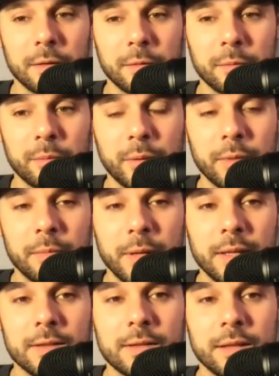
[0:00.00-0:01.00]
but it
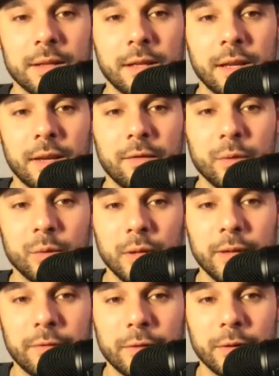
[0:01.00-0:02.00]
means if you
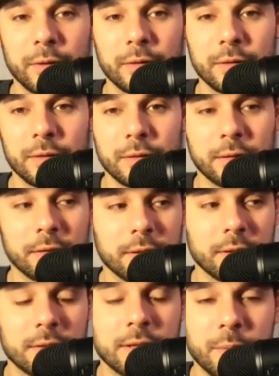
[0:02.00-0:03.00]
live for
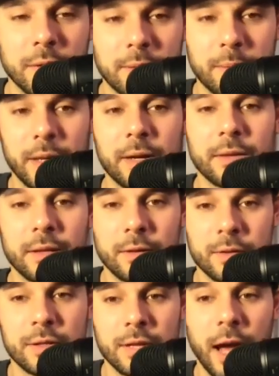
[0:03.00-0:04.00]
something bigger than
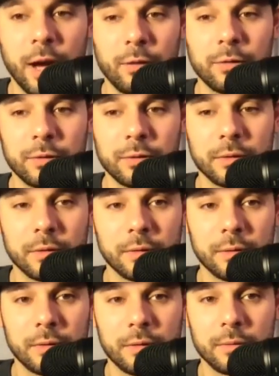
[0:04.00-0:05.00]
yourself,
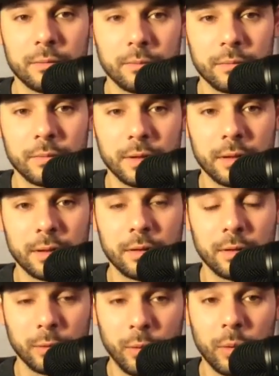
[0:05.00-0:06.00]

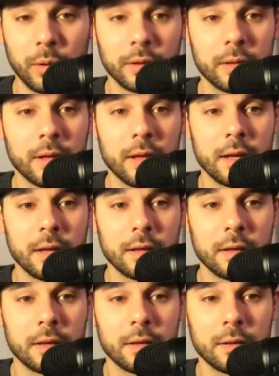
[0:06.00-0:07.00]
the Lord,
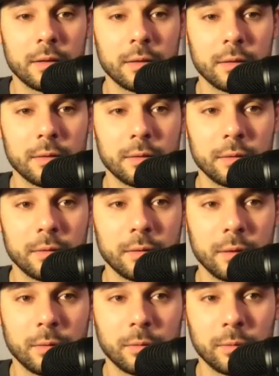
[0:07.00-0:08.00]

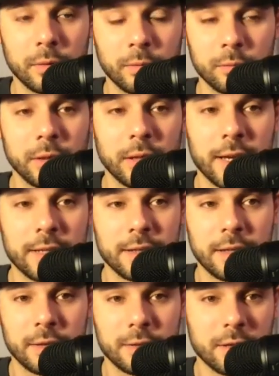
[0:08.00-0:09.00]
you'll realize
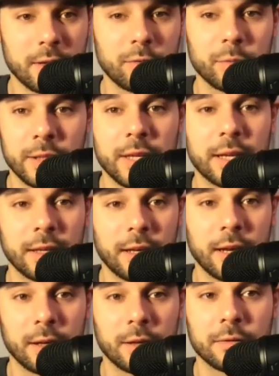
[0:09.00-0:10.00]
that yourself will be taken
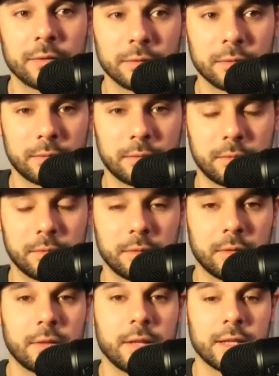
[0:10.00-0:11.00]
care of.
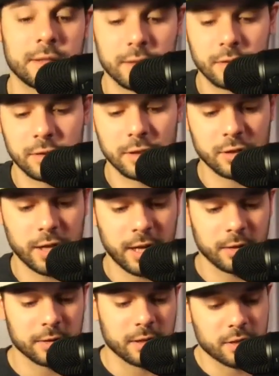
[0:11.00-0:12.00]
And that's the
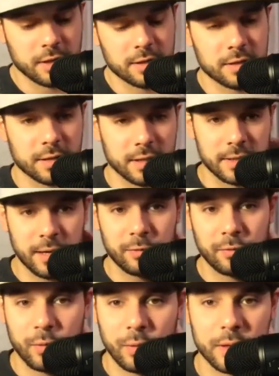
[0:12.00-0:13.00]
challenge that Jesus lays
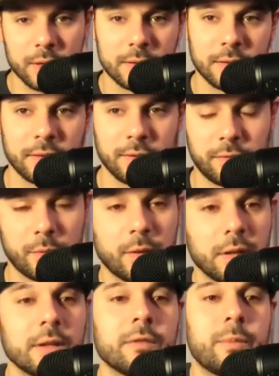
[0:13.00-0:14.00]
out for us. If we
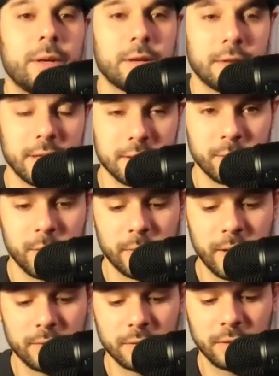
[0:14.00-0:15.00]
want to live bigger, that's the way
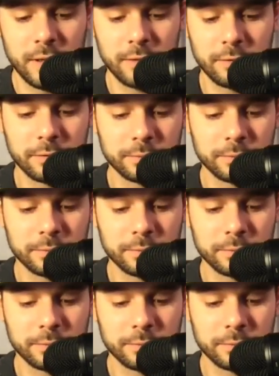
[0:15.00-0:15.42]
we have to live.